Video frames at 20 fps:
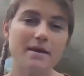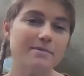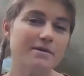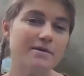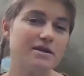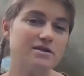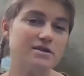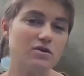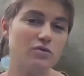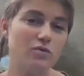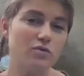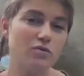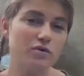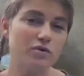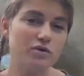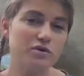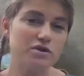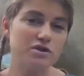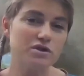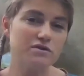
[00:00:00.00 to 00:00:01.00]
Maybe it's a
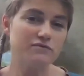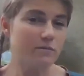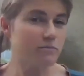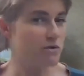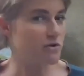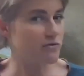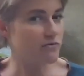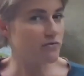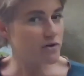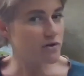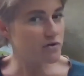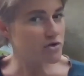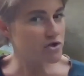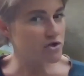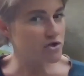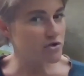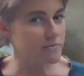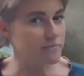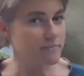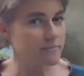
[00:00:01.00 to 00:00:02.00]
horse from your
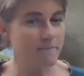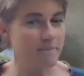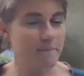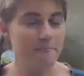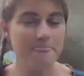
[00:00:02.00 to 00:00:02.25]
future.